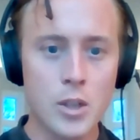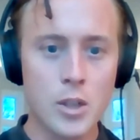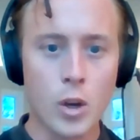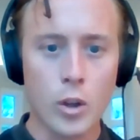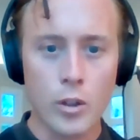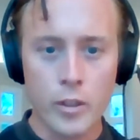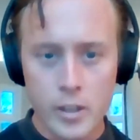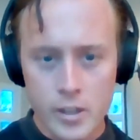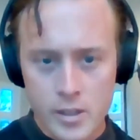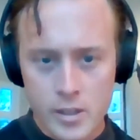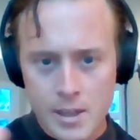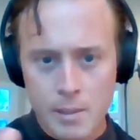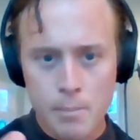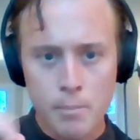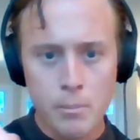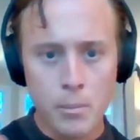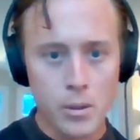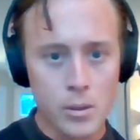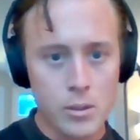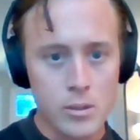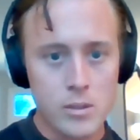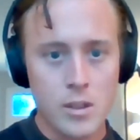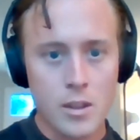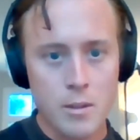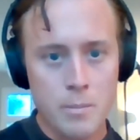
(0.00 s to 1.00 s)
got the
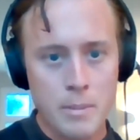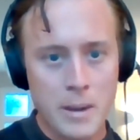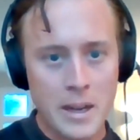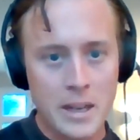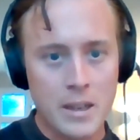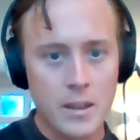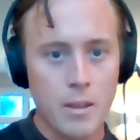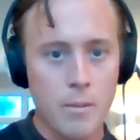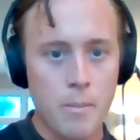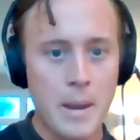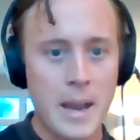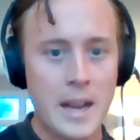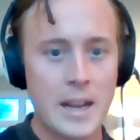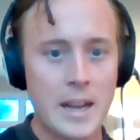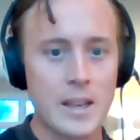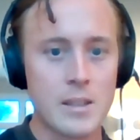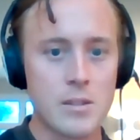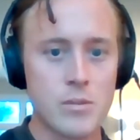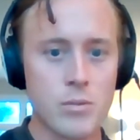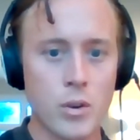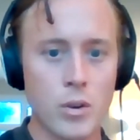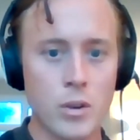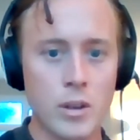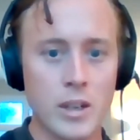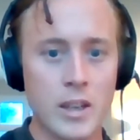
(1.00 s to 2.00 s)
symbols on the back of the packets
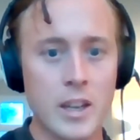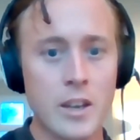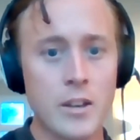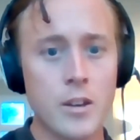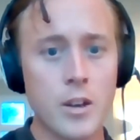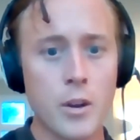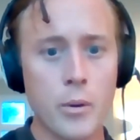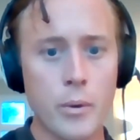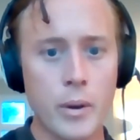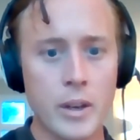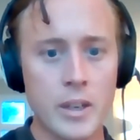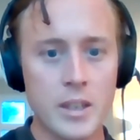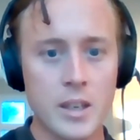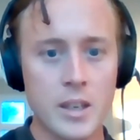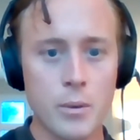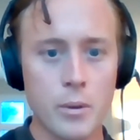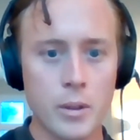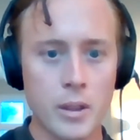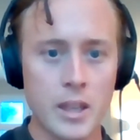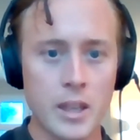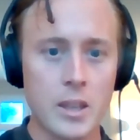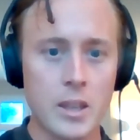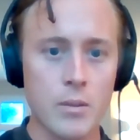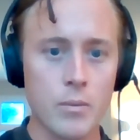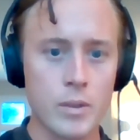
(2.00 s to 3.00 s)
wrong and had no idea what
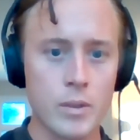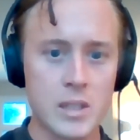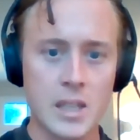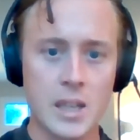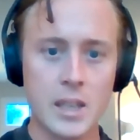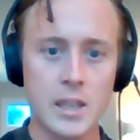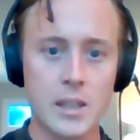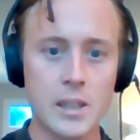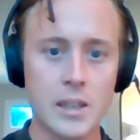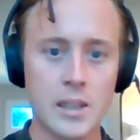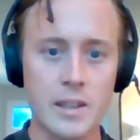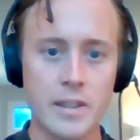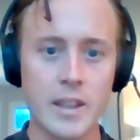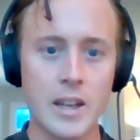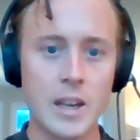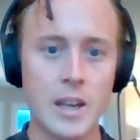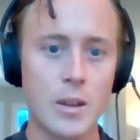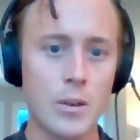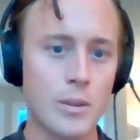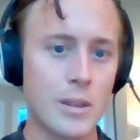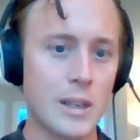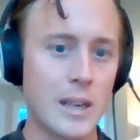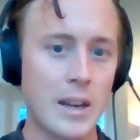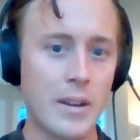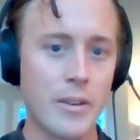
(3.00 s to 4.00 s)
they could recycle in
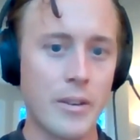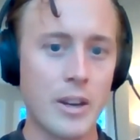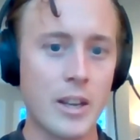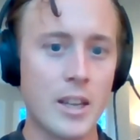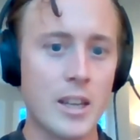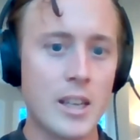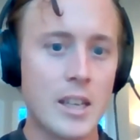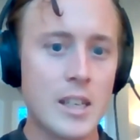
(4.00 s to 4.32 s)
their local area.